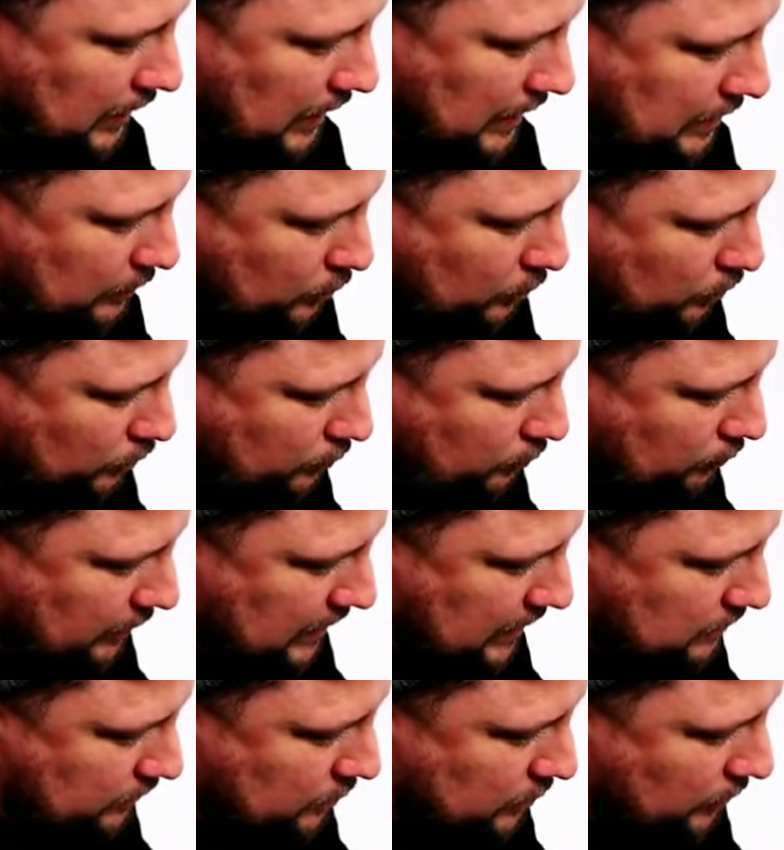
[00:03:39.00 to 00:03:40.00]
And then the
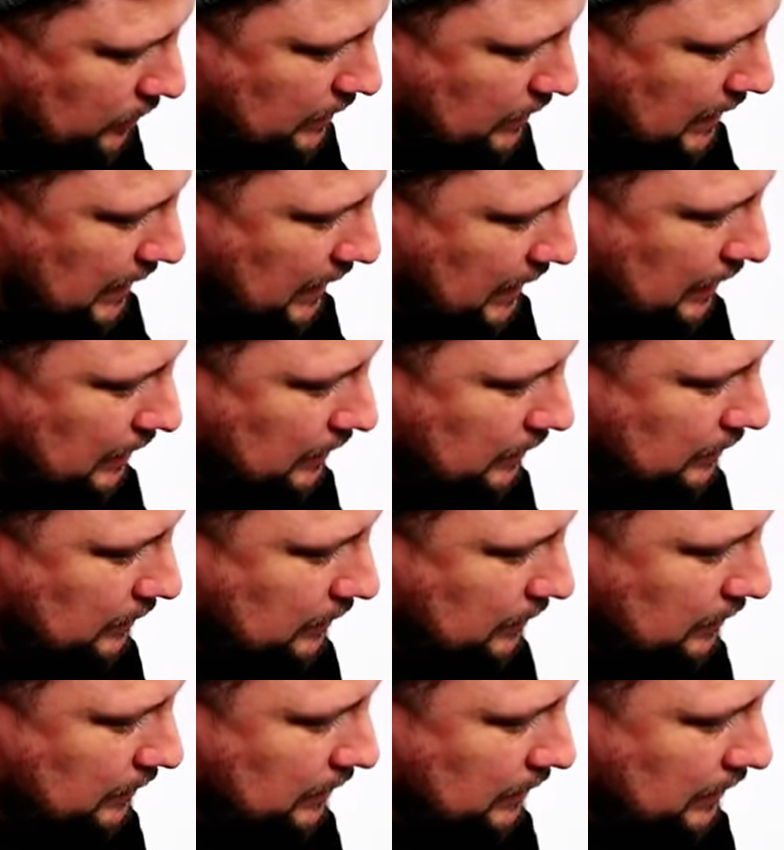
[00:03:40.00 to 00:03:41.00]
reason I'm doing that,
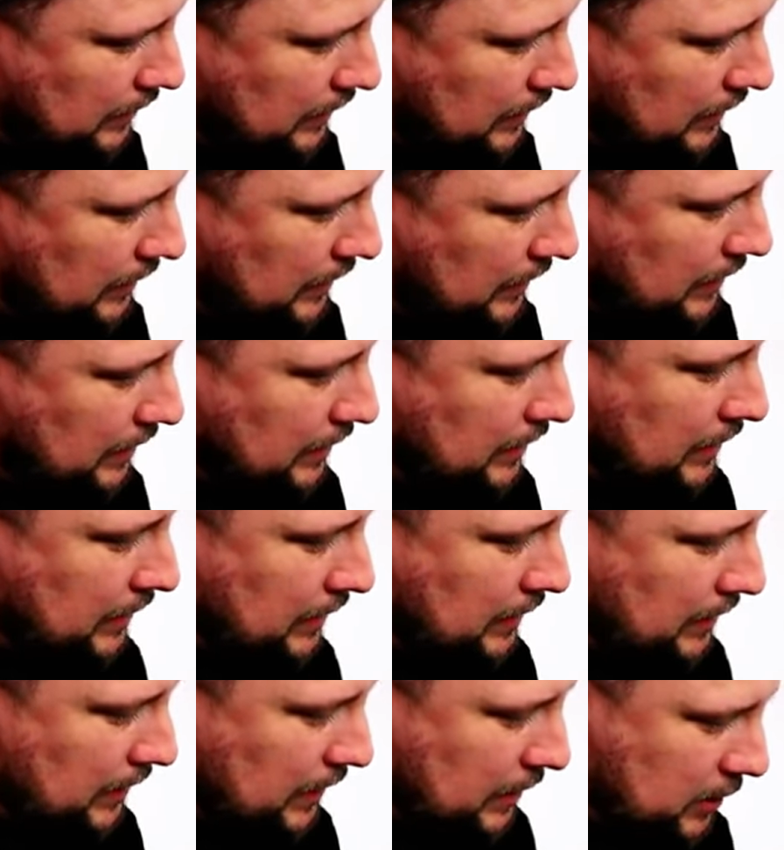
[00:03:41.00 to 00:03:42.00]

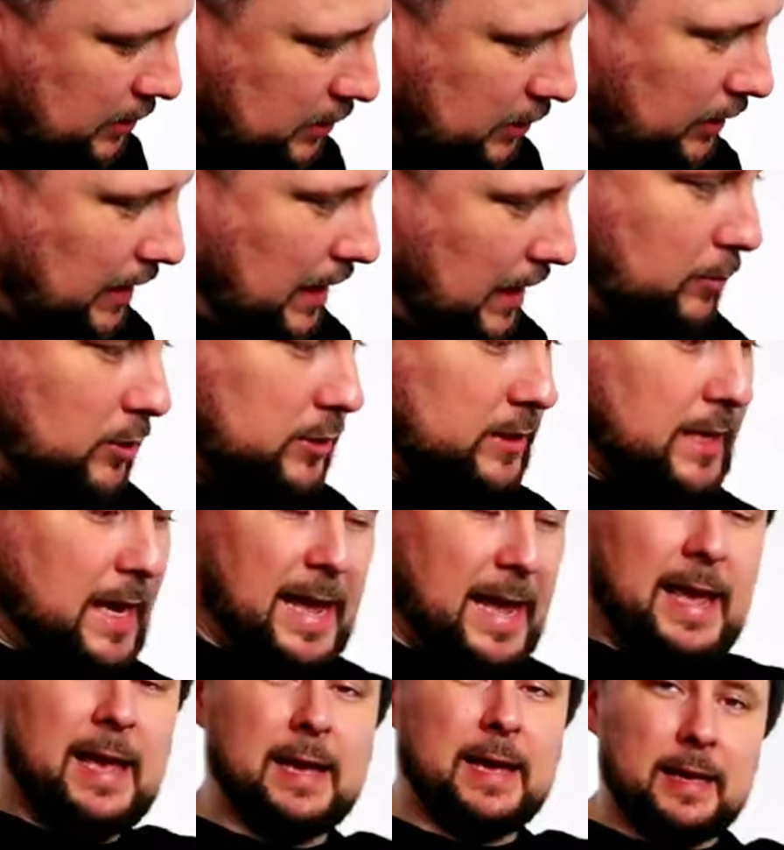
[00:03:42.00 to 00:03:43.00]
because I know how much
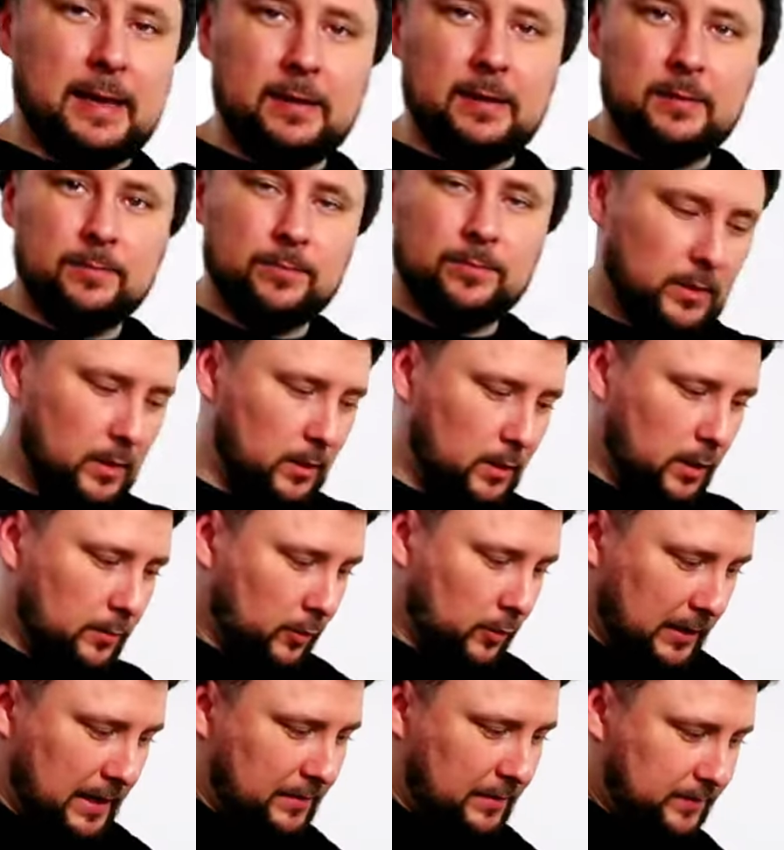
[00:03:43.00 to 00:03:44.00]
hair I've
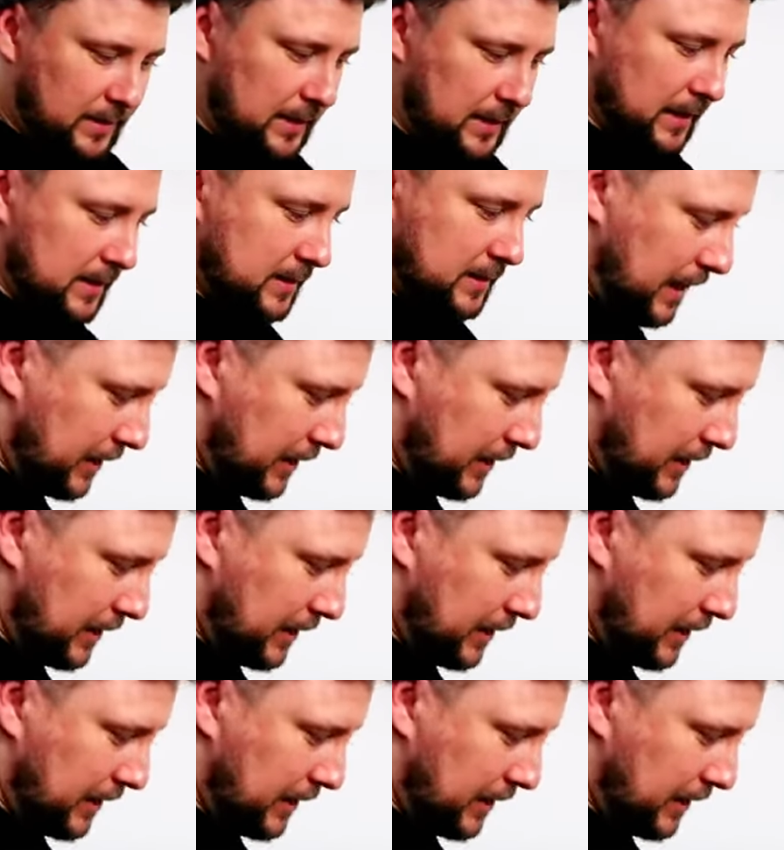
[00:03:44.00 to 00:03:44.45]
got left in that